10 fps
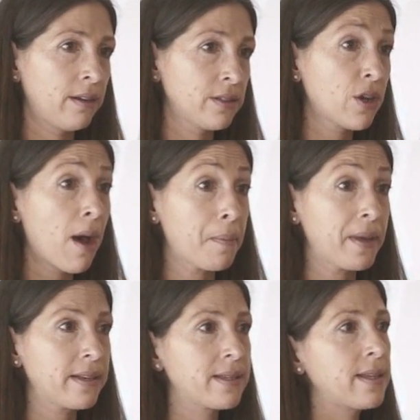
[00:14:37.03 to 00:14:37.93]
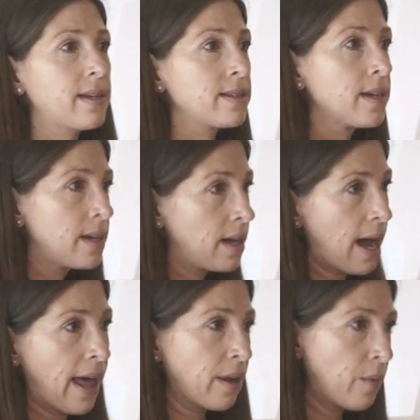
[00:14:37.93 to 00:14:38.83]
on topics that
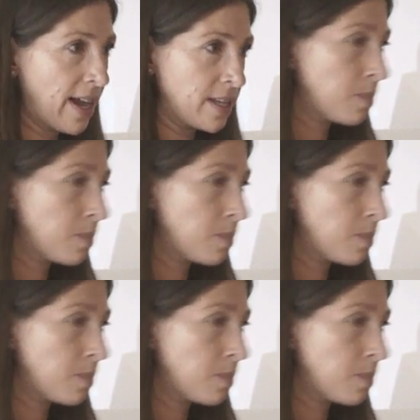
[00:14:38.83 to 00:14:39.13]
otherwise